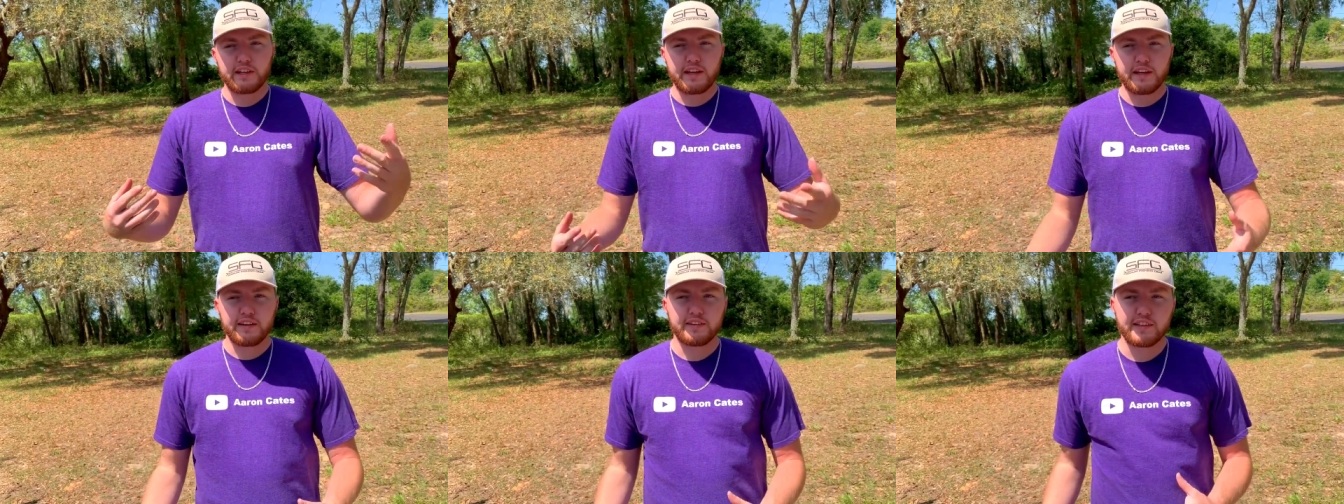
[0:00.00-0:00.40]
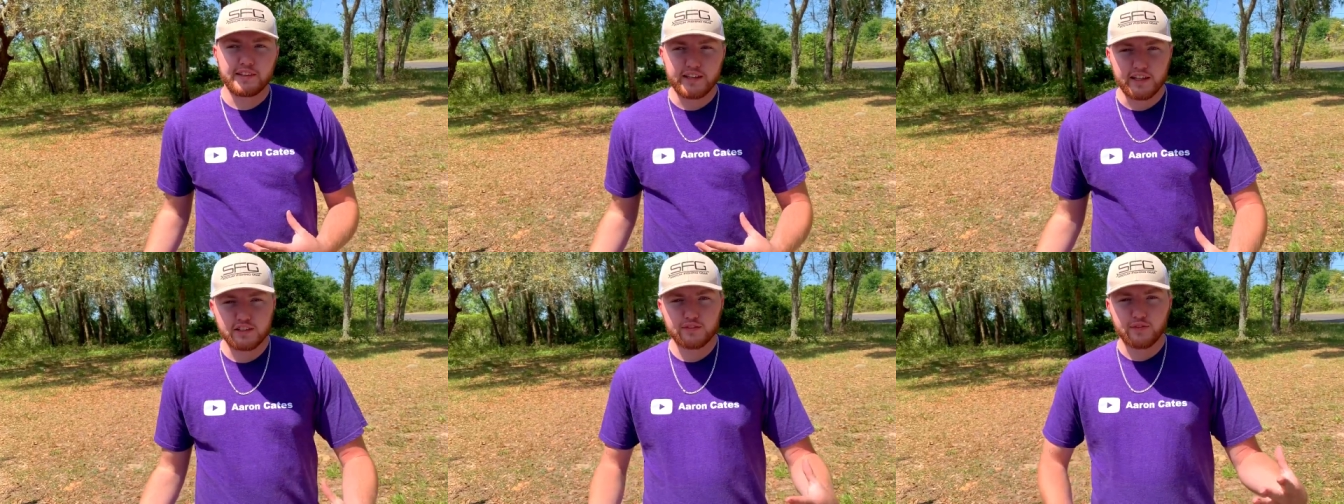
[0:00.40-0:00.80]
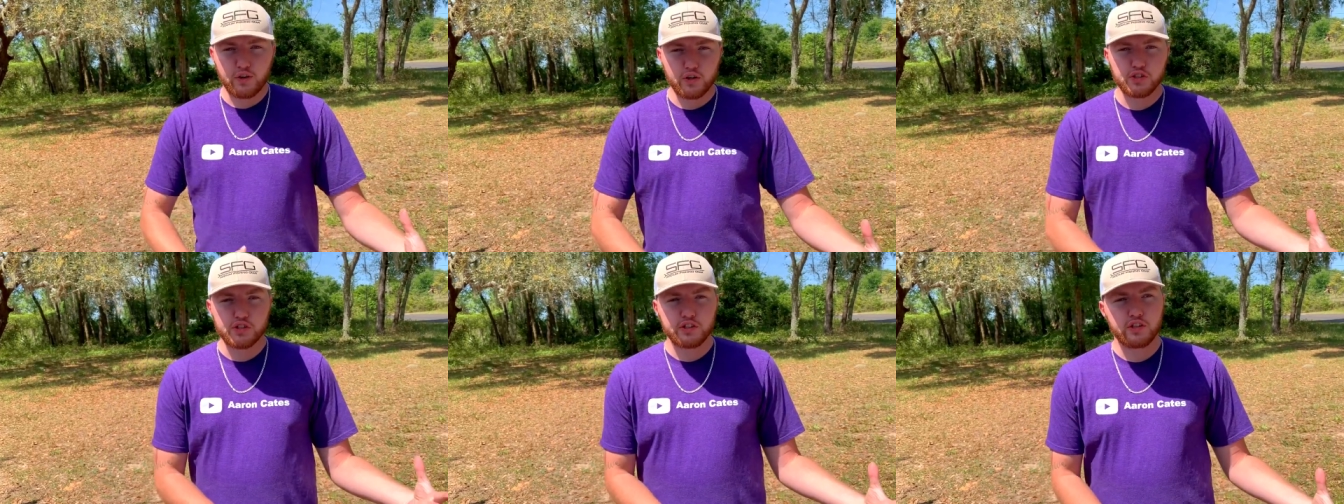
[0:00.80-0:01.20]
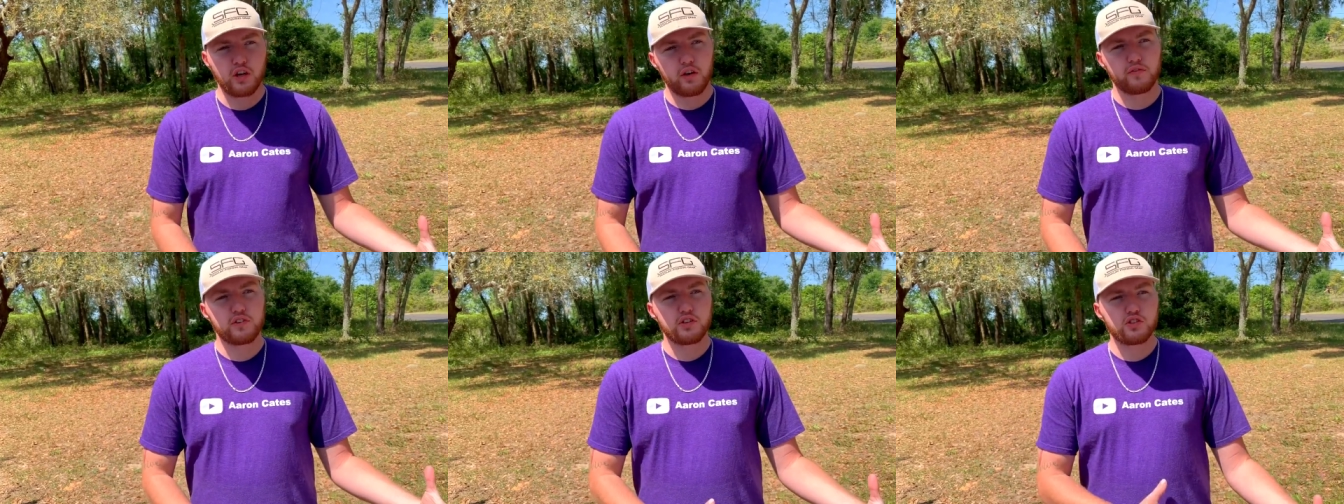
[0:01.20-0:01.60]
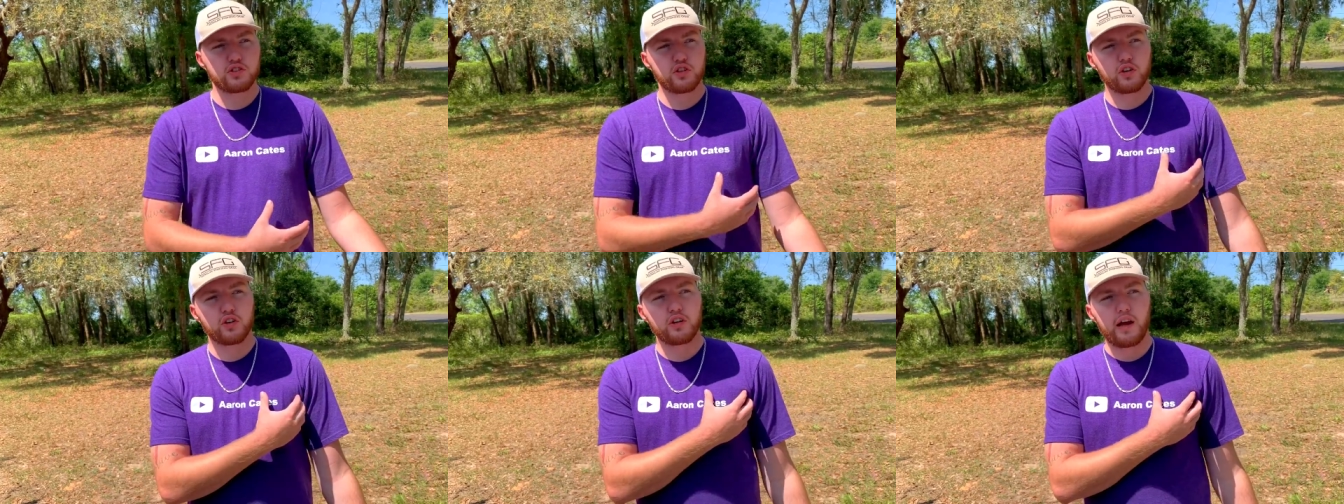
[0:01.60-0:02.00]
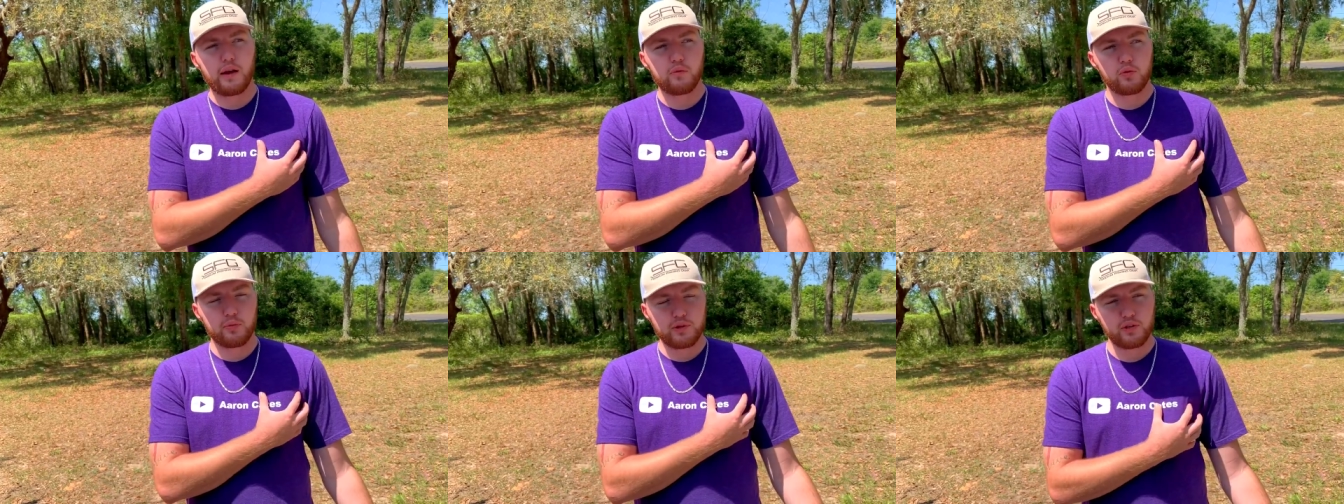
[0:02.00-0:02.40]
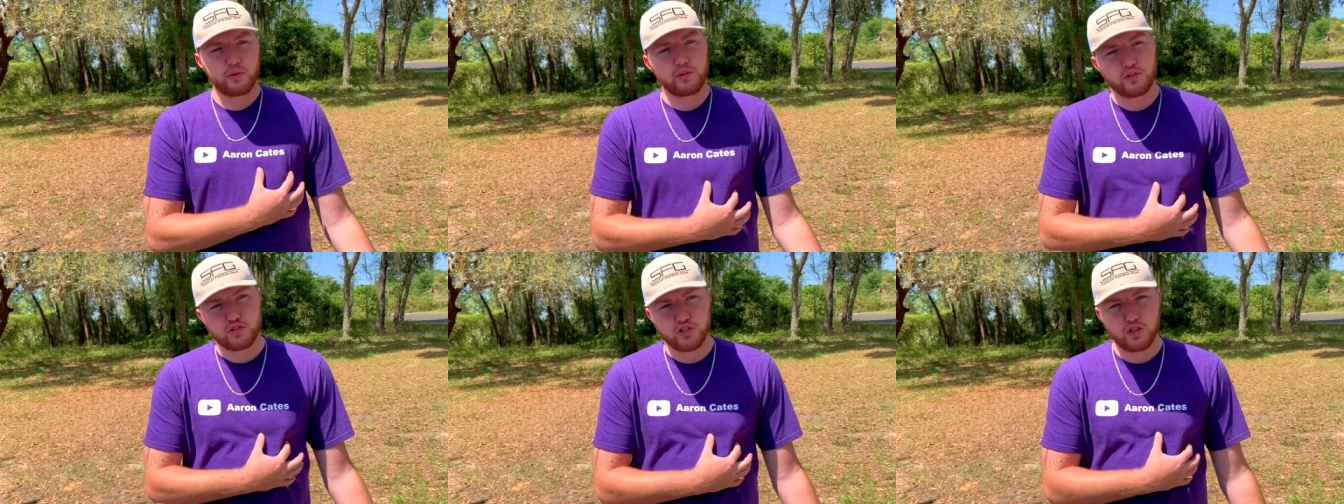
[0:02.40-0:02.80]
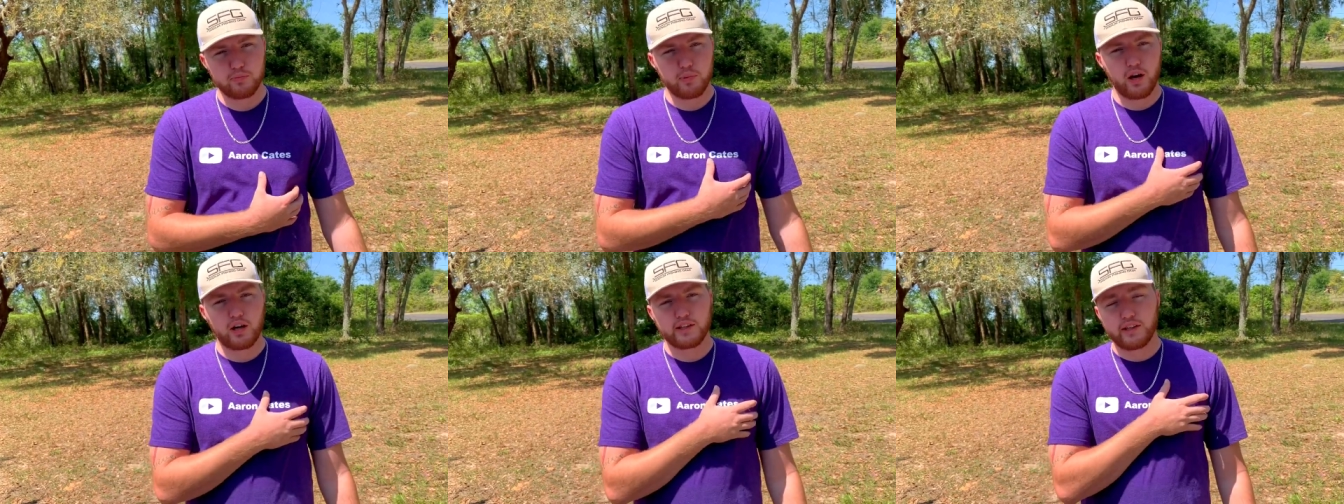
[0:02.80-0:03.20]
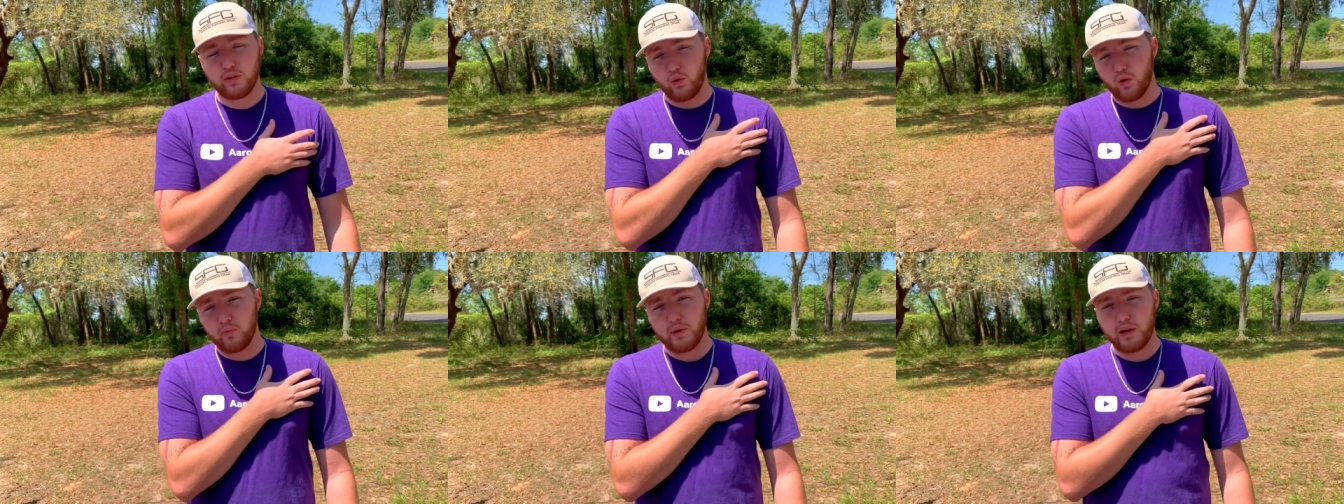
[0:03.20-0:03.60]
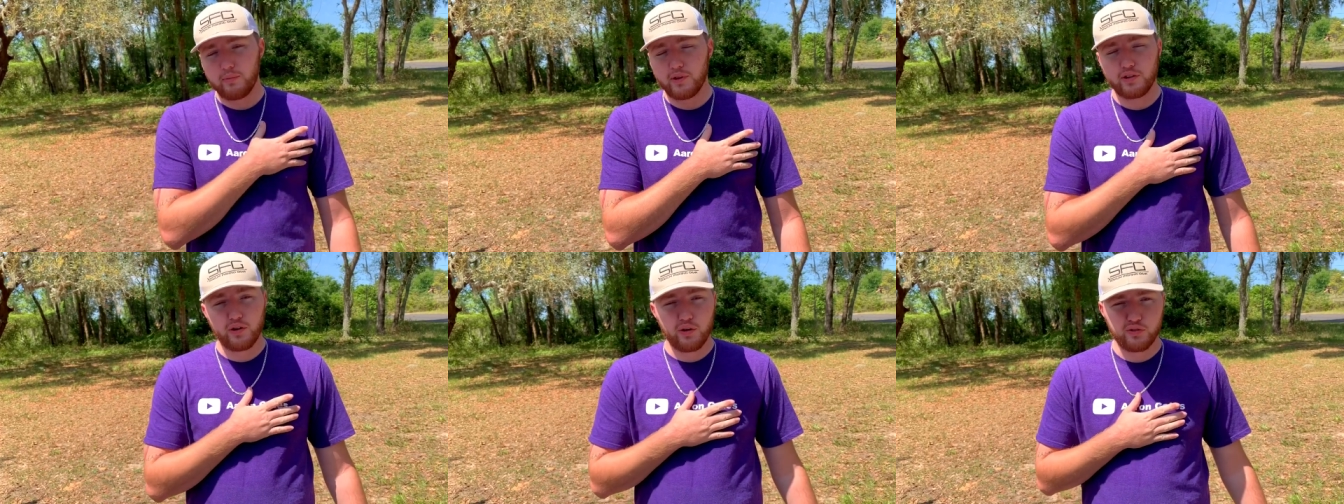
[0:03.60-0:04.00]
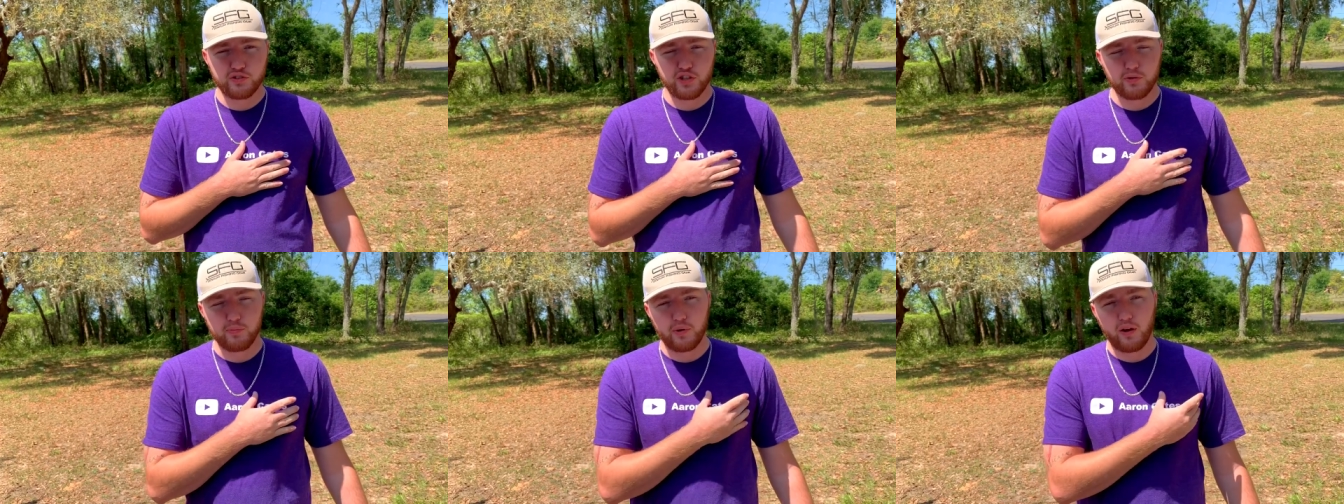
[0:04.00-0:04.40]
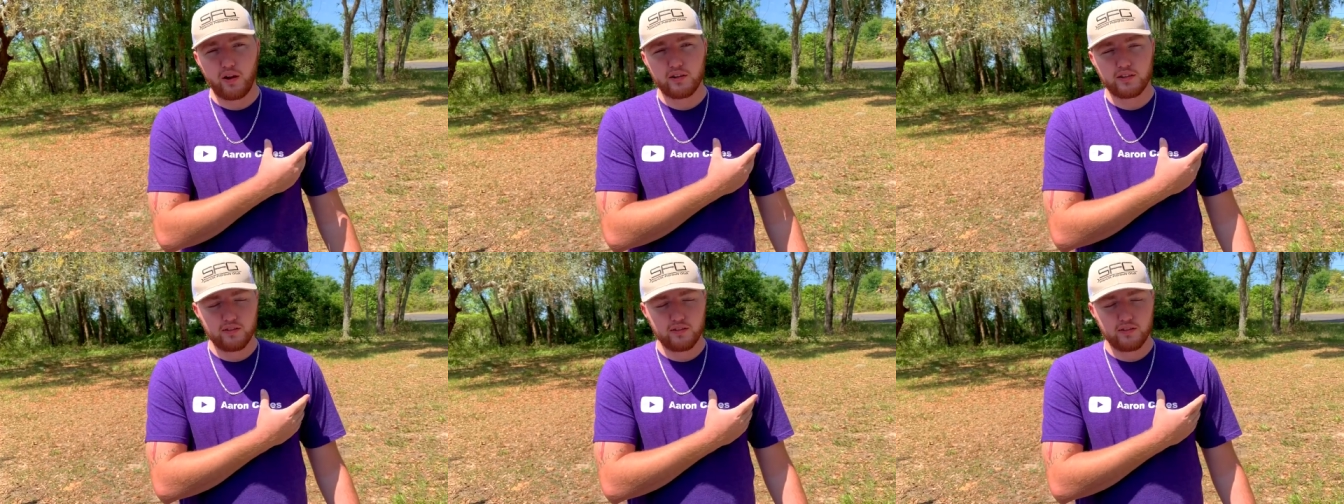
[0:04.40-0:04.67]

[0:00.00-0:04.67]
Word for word: and the next version of the shirt, I will be doing the shirt pocket, or maybe no shirt, po